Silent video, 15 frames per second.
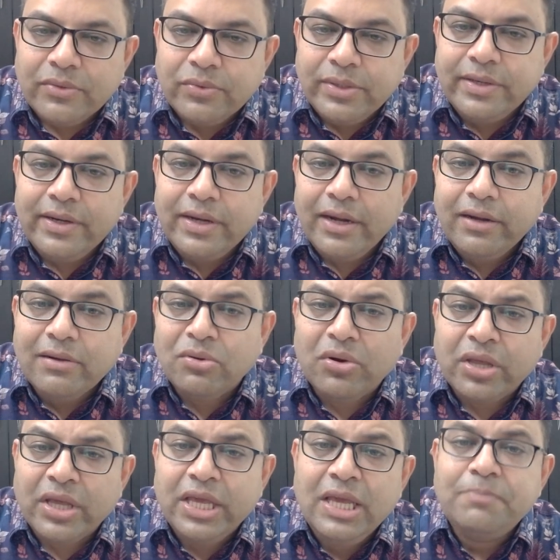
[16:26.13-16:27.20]
will create
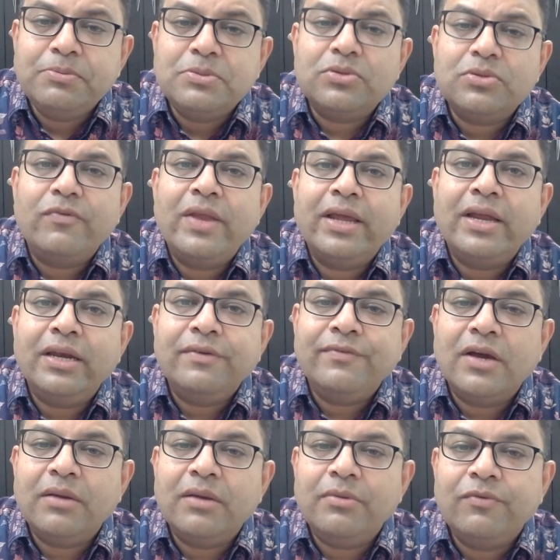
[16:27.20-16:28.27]
heaps of
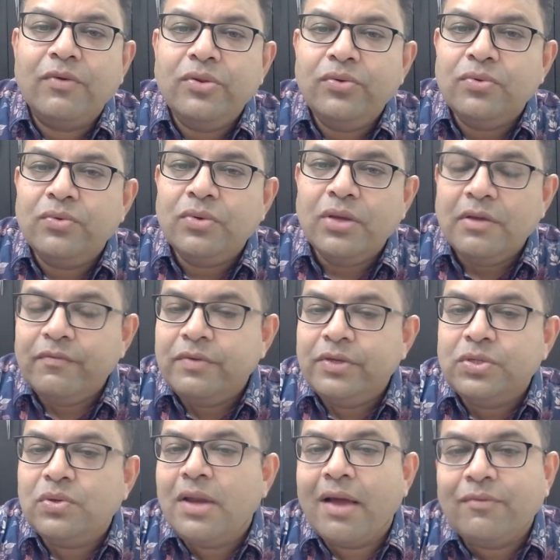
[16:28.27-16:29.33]
negative karma for you,
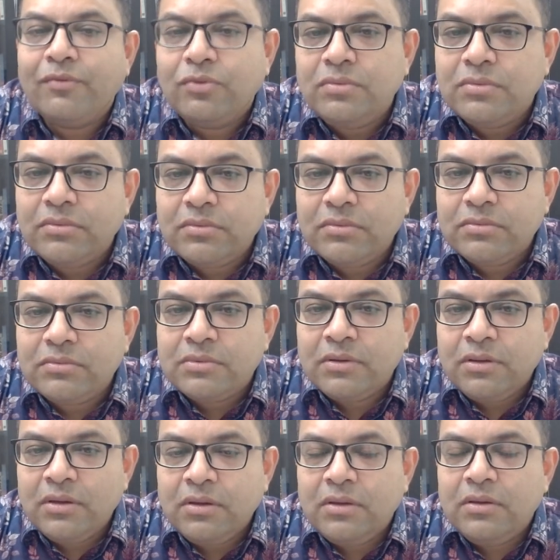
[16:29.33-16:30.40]
which you will have to
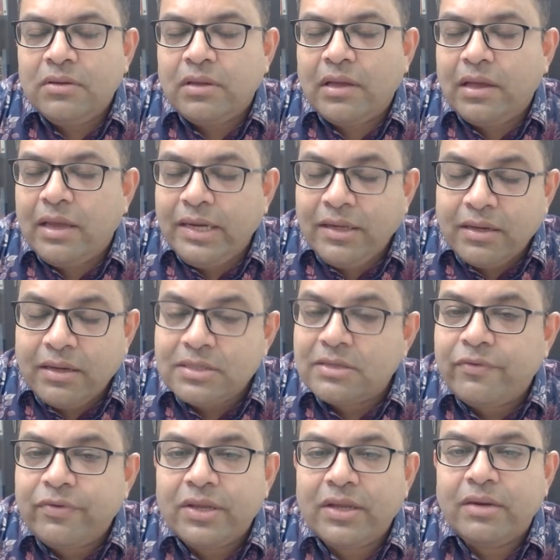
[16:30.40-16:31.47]
incur
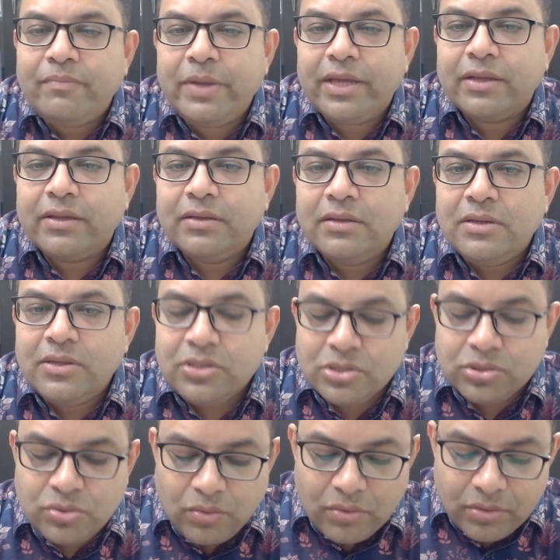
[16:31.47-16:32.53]
suffering and pay.
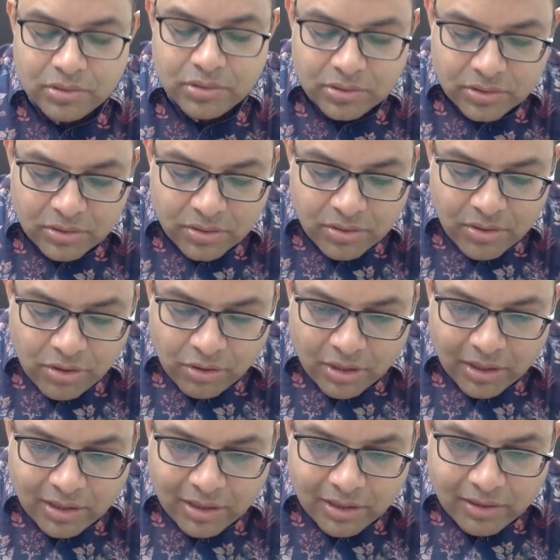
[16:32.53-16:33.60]
So
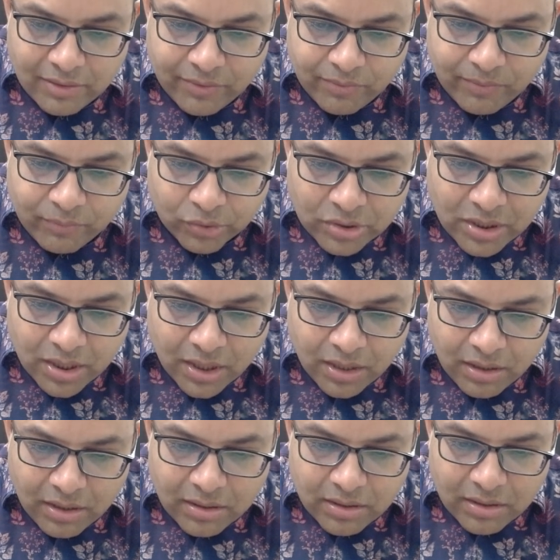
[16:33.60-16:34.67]

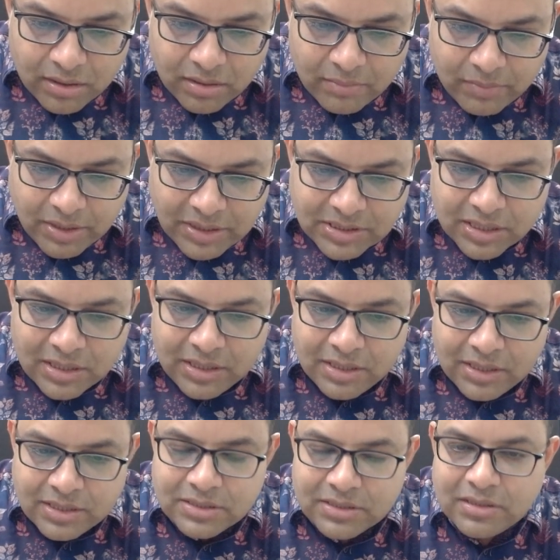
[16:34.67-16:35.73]
Buddha basically
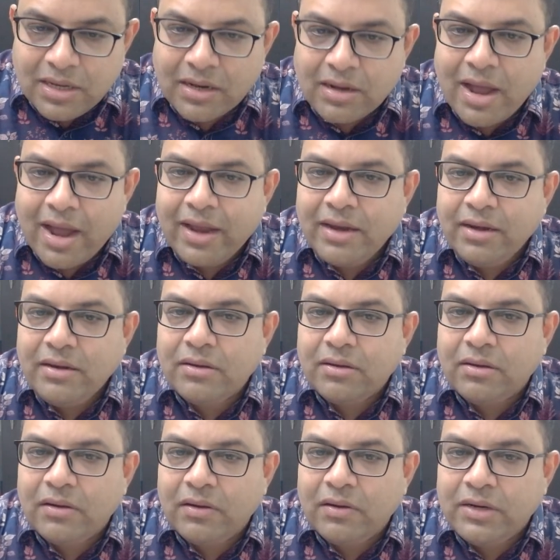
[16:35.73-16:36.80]
is a guide
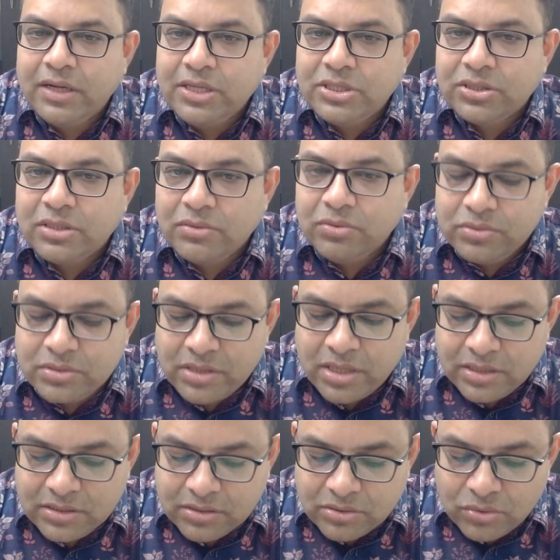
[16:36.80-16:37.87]
or a teacher who
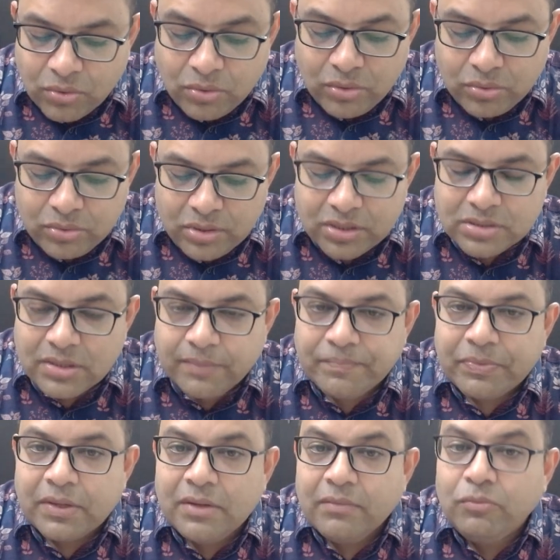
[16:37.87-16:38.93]
says, don't do this.
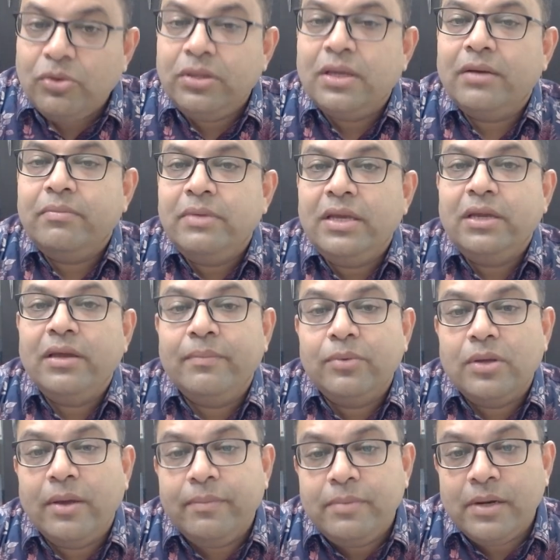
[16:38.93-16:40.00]
Buddha may
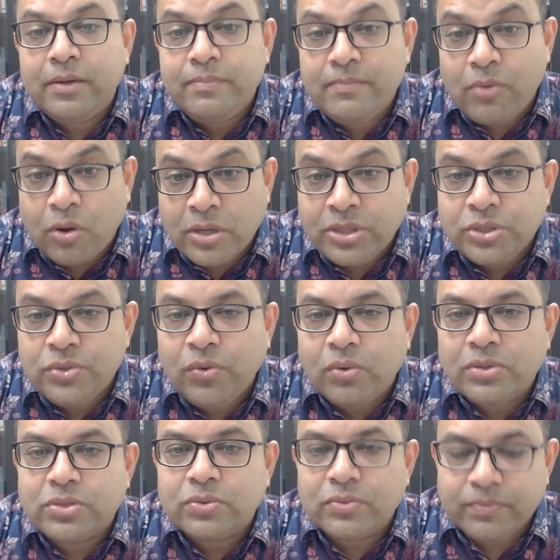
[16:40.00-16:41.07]
admonish you
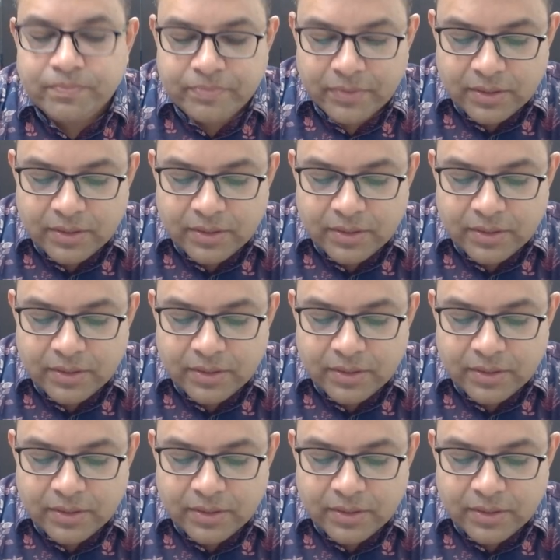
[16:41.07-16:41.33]
also,